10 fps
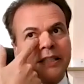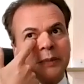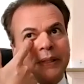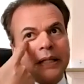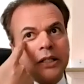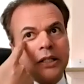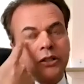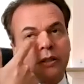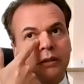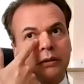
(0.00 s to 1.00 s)

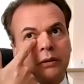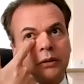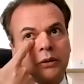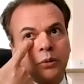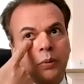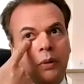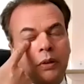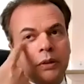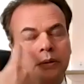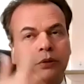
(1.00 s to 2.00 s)
Inspiration, it
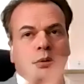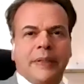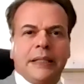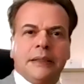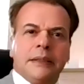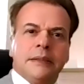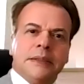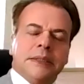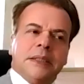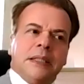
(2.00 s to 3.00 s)
was to make
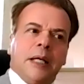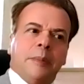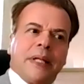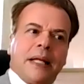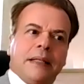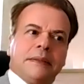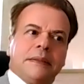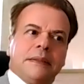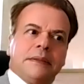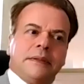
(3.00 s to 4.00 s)
a
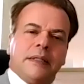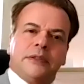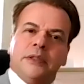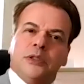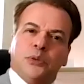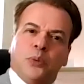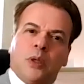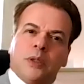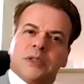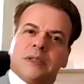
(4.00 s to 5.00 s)
brand that it
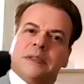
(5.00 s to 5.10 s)
was